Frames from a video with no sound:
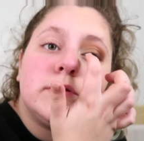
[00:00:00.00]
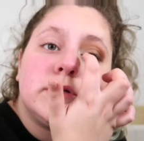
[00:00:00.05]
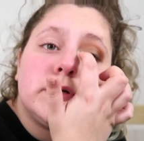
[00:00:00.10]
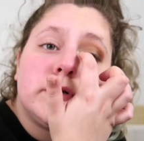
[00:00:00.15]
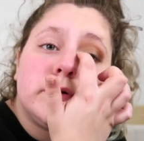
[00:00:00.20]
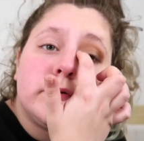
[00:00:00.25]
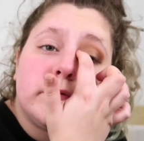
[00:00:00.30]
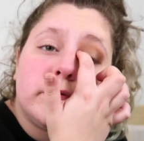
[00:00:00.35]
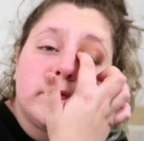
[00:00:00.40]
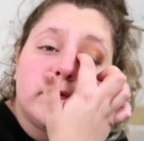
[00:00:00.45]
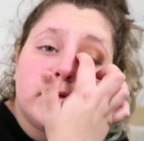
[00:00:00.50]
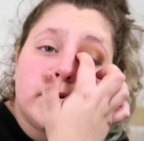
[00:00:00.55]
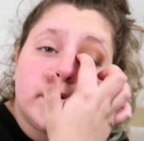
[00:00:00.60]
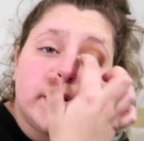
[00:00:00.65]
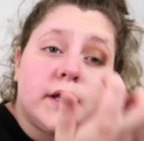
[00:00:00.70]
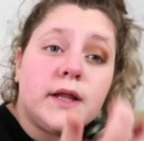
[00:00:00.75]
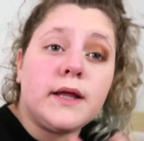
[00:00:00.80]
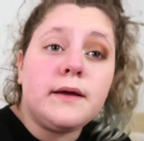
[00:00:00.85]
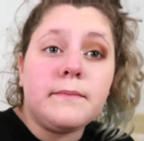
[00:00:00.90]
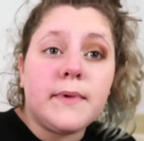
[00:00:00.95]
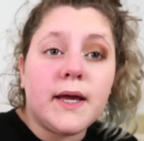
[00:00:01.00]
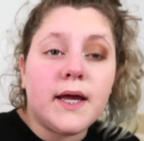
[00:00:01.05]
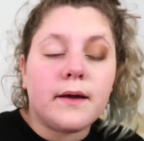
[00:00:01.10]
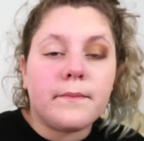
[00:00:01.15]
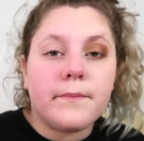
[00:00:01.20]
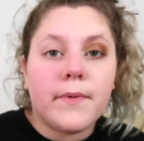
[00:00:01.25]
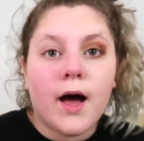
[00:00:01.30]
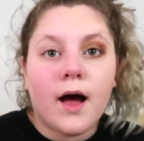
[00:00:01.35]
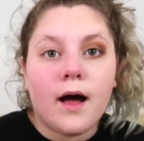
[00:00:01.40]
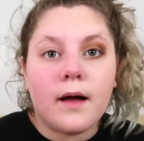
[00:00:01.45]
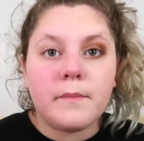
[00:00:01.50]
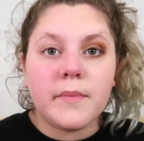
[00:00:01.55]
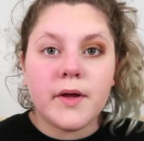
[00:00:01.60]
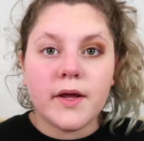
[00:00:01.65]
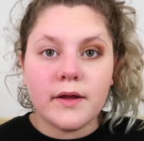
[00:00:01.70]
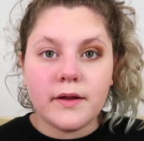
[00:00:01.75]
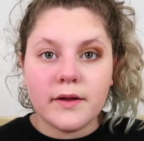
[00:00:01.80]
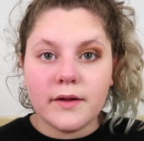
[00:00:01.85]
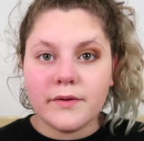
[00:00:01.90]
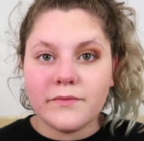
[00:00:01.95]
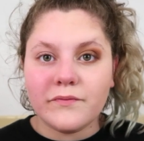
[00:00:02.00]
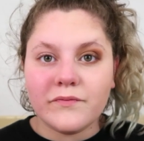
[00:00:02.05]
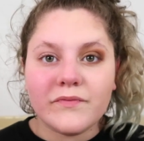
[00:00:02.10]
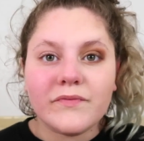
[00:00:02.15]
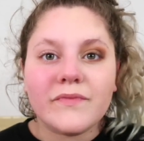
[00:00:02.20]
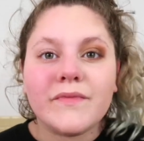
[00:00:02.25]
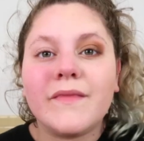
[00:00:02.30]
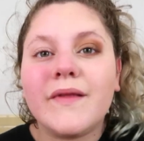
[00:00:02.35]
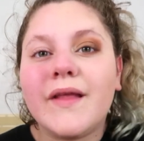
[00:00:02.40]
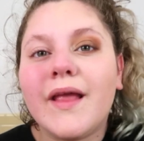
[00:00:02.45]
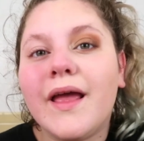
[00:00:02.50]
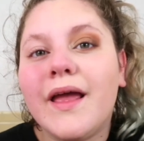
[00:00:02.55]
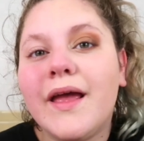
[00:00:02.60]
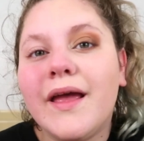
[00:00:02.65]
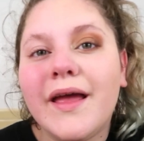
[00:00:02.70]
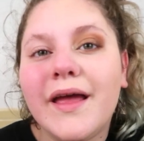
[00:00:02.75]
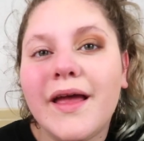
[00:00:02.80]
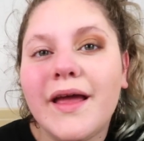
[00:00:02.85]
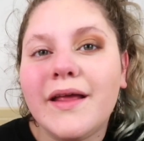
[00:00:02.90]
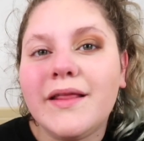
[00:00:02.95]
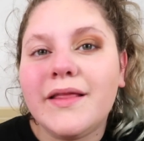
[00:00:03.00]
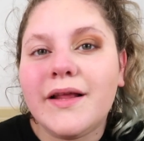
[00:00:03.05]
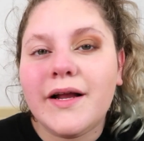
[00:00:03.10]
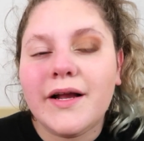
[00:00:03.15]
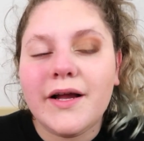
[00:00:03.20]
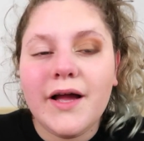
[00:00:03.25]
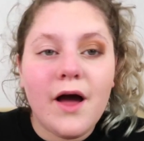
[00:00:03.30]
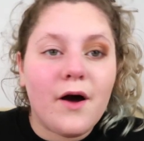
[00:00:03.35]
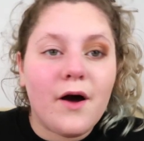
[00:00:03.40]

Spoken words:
to really make it pop. And there you